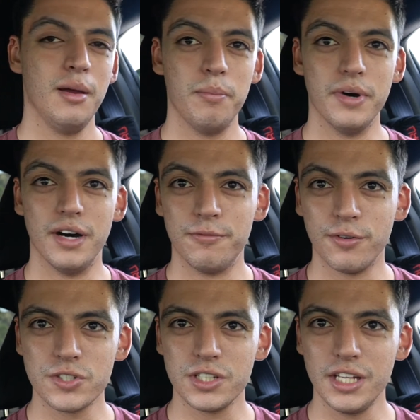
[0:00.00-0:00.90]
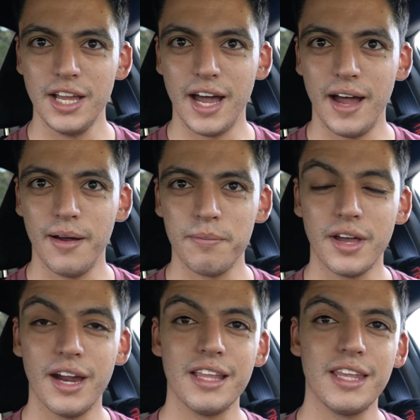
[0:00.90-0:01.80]
but unfortunately, I'm
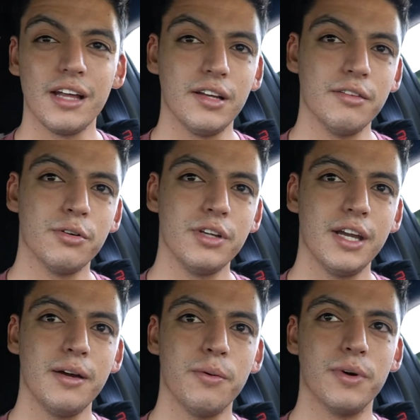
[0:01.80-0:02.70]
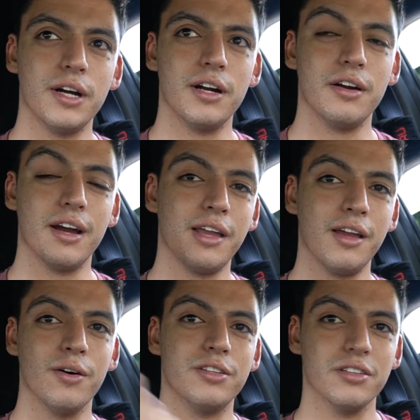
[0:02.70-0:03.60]
not at that level yet where I
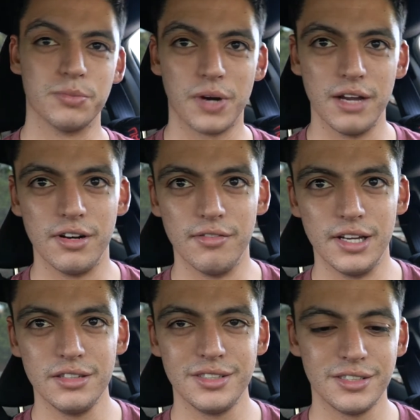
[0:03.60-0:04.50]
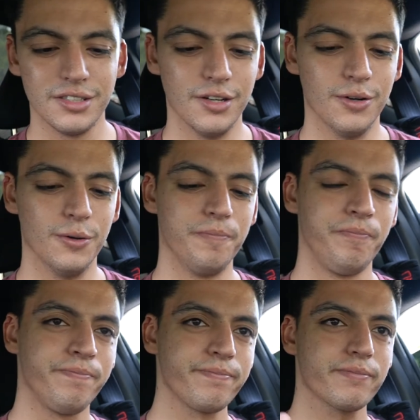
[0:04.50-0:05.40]
could go to those private events. So
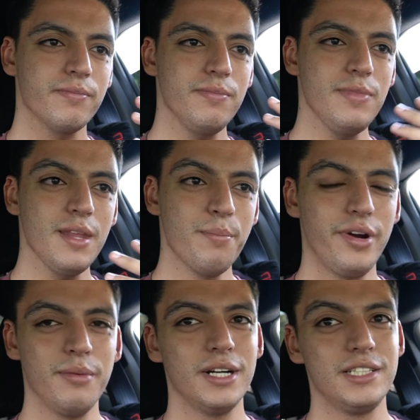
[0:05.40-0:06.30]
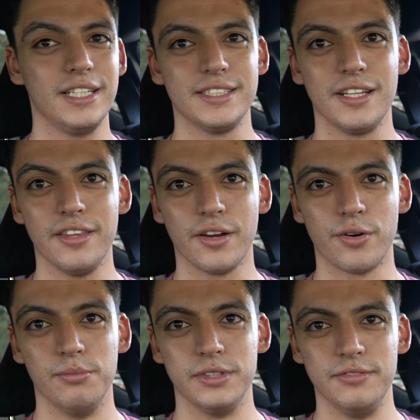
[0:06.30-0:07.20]
pretty much I just got the
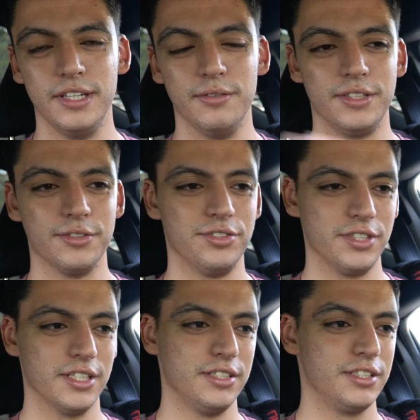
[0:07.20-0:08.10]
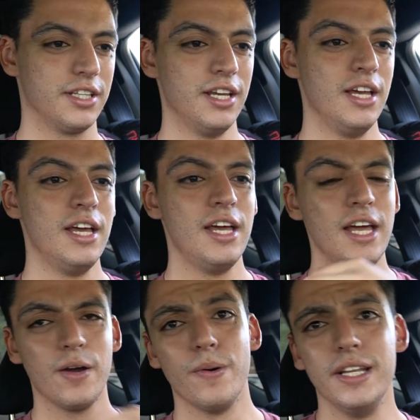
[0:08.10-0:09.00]
crumbs of it, which was just
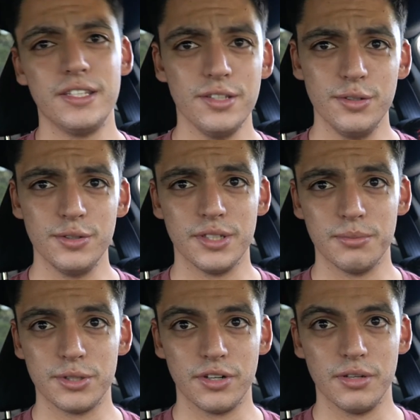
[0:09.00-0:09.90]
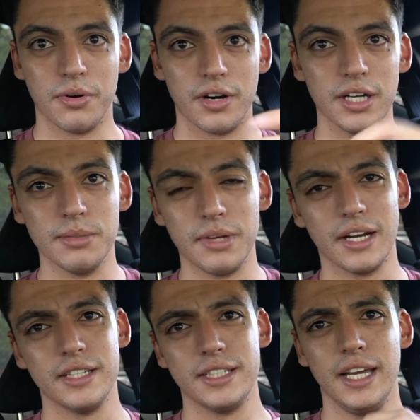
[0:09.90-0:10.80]
going to some certain parts. I'm not
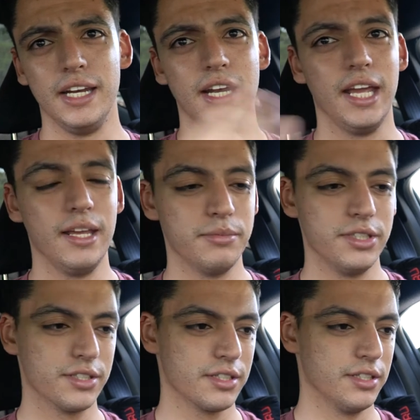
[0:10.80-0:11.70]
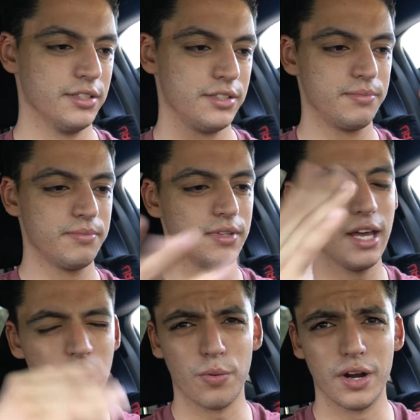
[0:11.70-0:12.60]
going to say any names just because
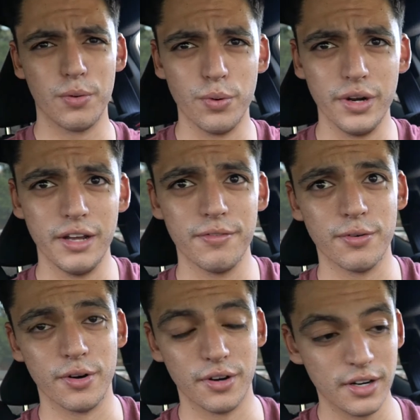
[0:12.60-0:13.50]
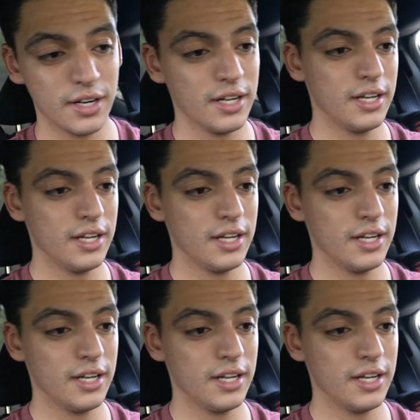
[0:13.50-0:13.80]
I don't want to ruin it for